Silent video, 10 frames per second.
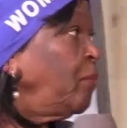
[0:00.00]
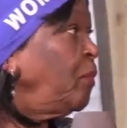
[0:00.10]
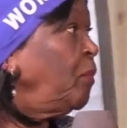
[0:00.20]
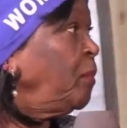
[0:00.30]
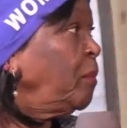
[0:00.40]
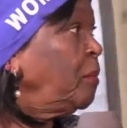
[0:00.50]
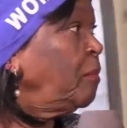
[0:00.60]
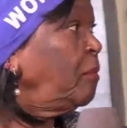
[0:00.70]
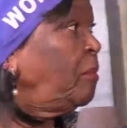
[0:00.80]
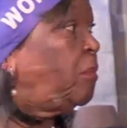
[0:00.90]

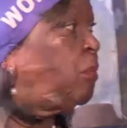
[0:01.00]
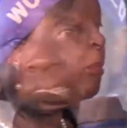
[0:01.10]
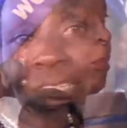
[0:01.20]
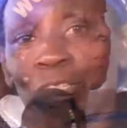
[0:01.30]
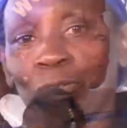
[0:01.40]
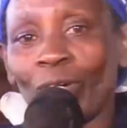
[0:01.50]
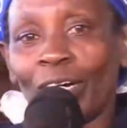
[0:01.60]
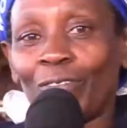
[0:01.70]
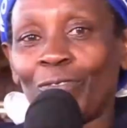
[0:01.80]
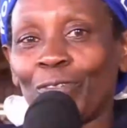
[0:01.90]
Indeed, nothing too
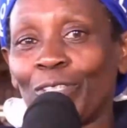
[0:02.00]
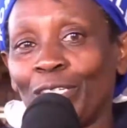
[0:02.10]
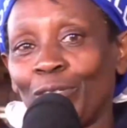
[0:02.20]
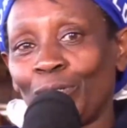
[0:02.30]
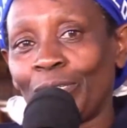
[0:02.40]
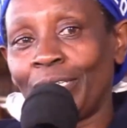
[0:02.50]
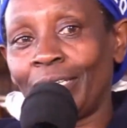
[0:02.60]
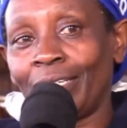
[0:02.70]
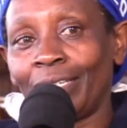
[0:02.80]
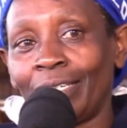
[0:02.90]
hard for the Lord.
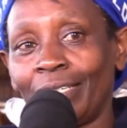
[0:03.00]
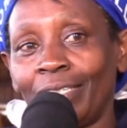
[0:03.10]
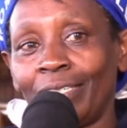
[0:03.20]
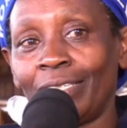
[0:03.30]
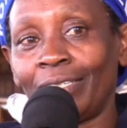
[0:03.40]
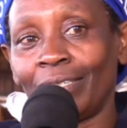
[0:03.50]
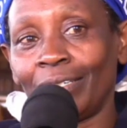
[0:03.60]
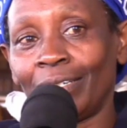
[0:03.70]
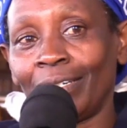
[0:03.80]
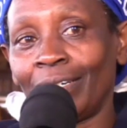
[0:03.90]
He's
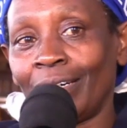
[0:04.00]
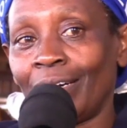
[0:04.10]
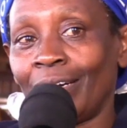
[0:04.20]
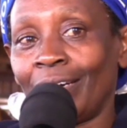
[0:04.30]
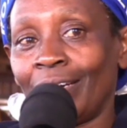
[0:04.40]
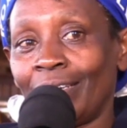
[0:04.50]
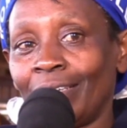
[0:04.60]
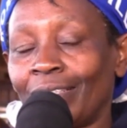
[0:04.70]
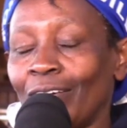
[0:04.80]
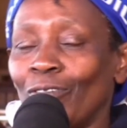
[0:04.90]

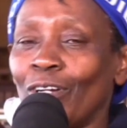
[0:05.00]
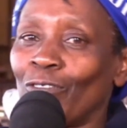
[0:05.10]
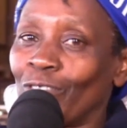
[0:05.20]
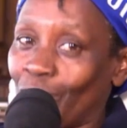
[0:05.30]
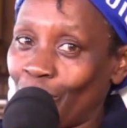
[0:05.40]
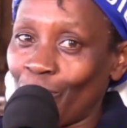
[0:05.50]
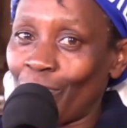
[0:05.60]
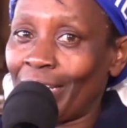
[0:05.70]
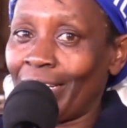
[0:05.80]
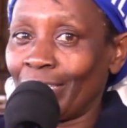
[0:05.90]
the owner of
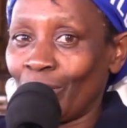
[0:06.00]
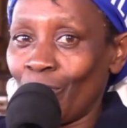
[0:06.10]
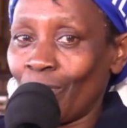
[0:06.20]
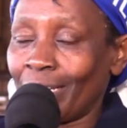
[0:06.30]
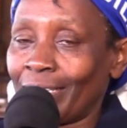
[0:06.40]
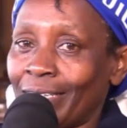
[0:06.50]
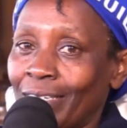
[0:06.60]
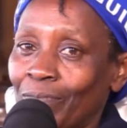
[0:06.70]
silver and gold.